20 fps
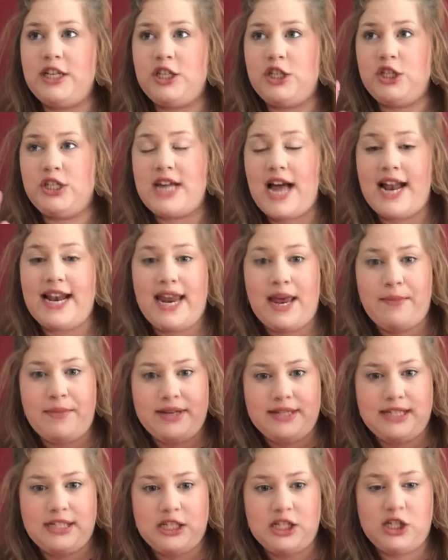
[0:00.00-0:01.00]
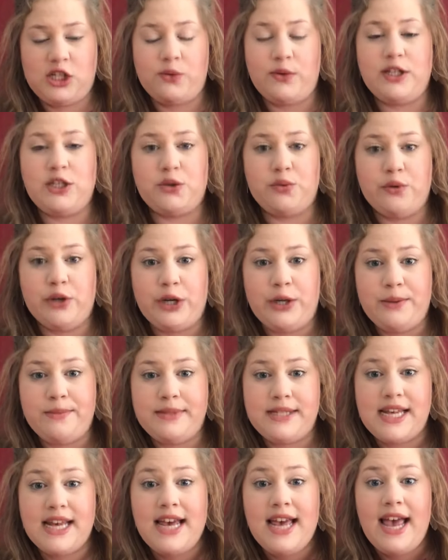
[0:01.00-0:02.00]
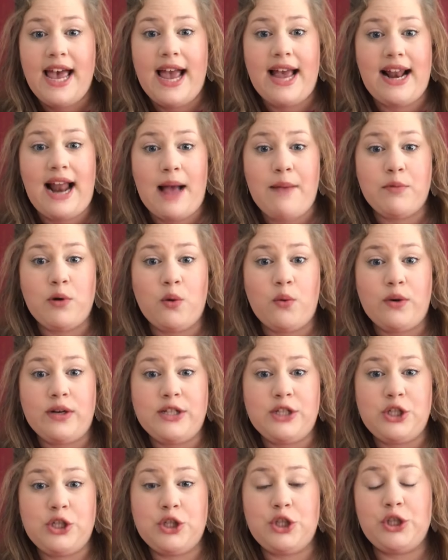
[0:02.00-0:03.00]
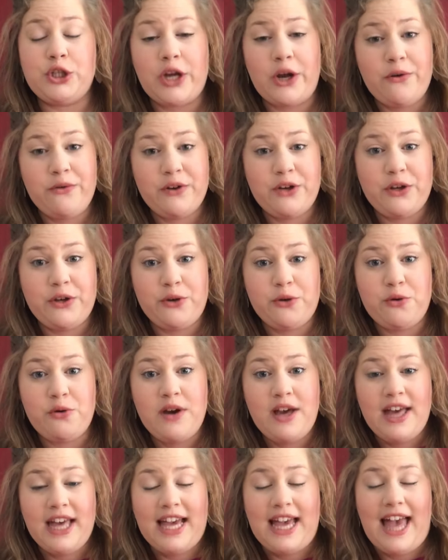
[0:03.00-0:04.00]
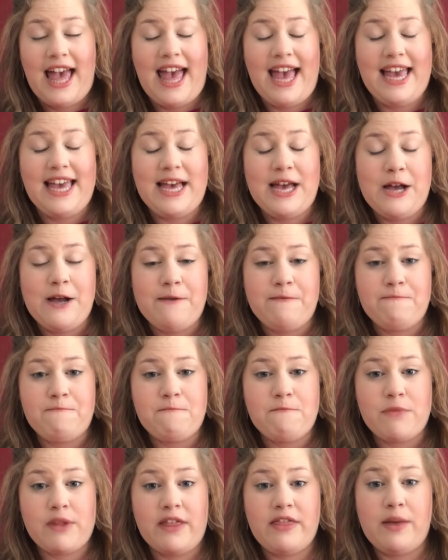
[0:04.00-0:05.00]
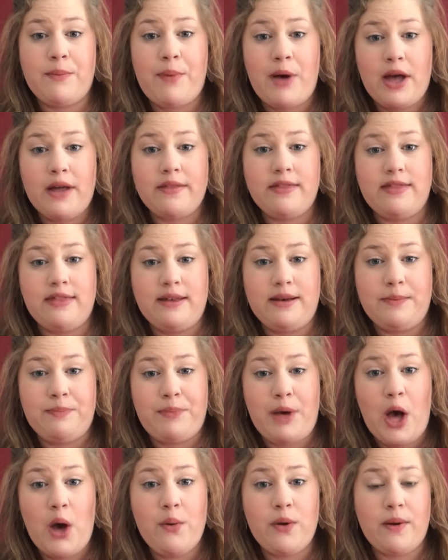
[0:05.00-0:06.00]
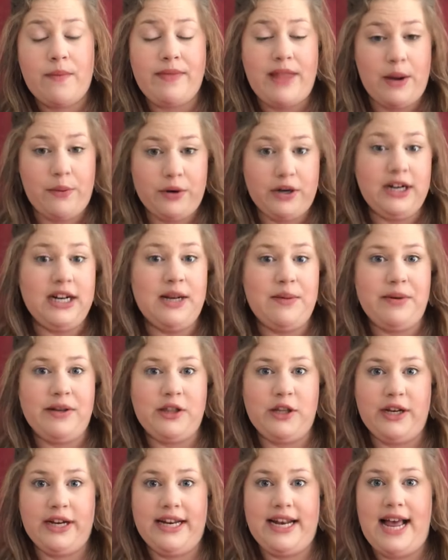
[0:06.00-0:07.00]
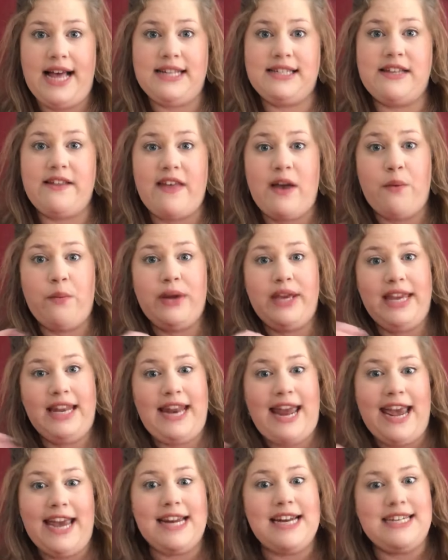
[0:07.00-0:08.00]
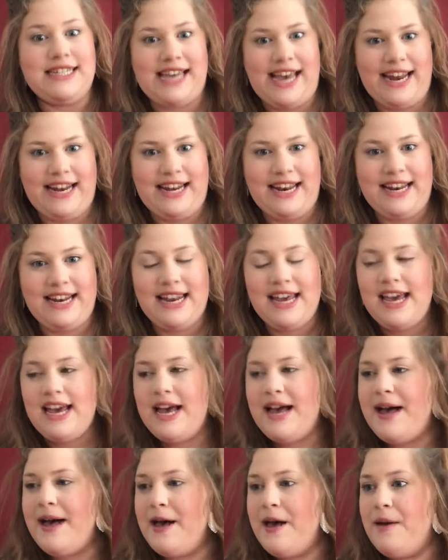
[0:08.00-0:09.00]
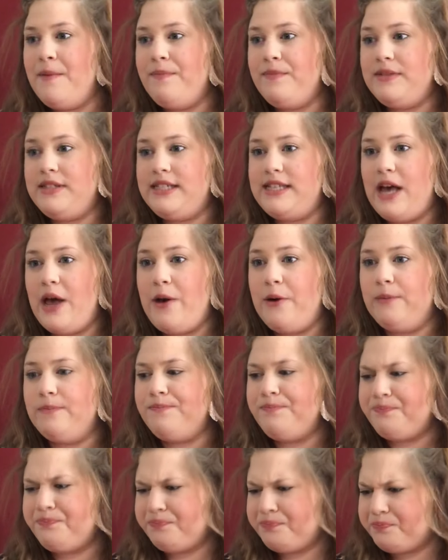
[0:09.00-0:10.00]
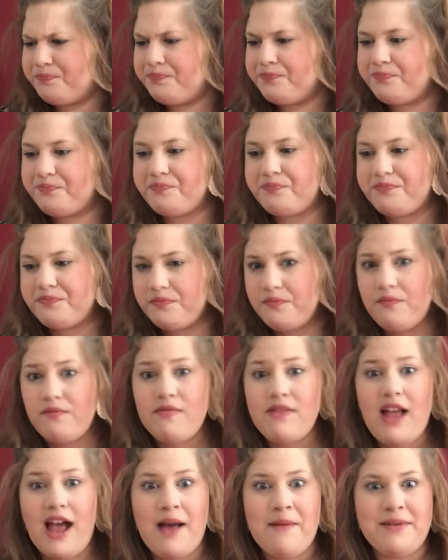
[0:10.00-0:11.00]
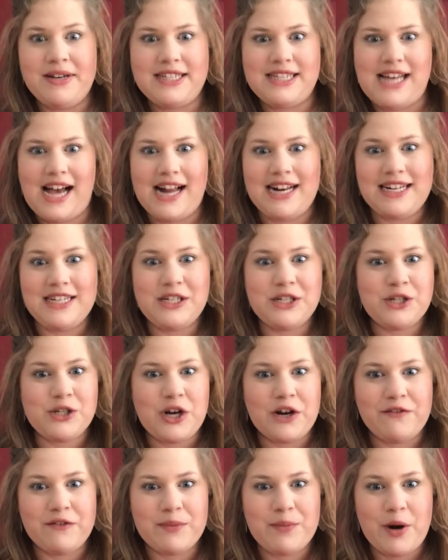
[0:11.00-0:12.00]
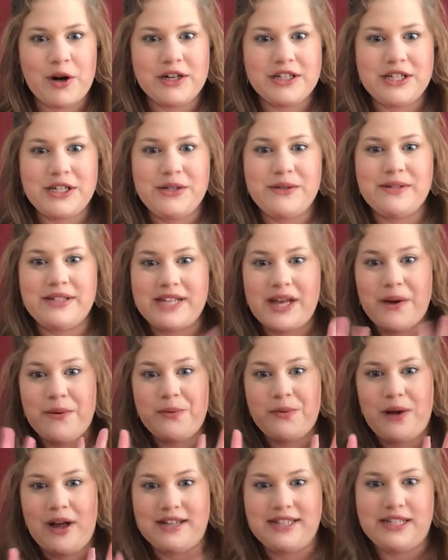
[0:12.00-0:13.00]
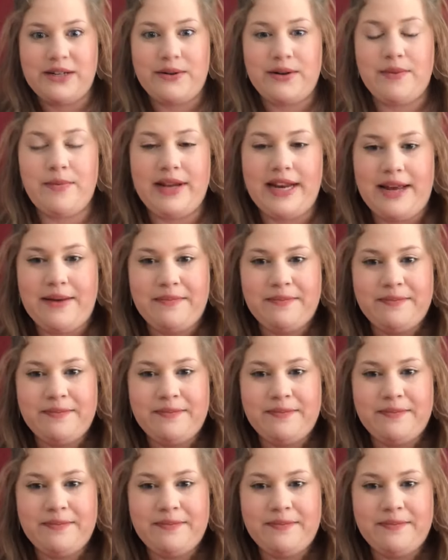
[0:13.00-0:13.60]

dynamics and switch rooms, and I'm going to show you the poem that we're going to be looking at so that we can annotate it. So I'm excited to start for part 2, so I'll see you in a minute.